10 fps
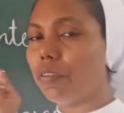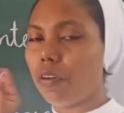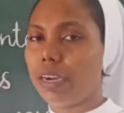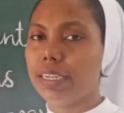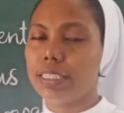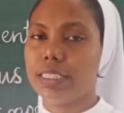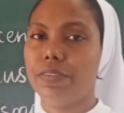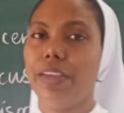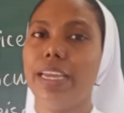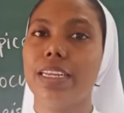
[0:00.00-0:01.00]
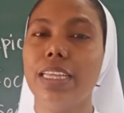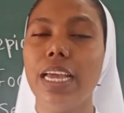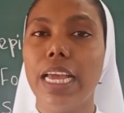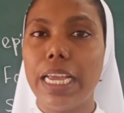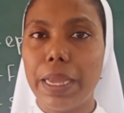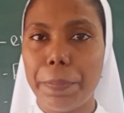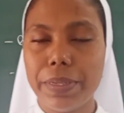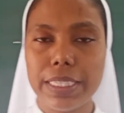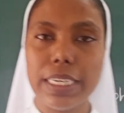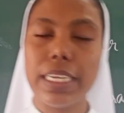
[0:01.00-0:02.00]
focus. Where the
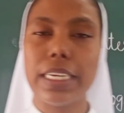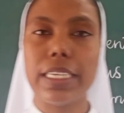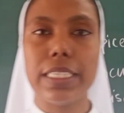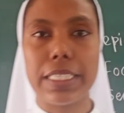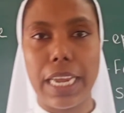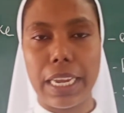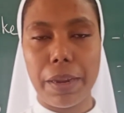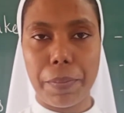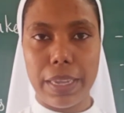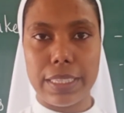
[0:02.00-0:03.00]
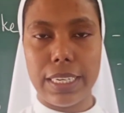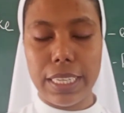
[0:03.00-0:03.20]
epicenter it is taking place,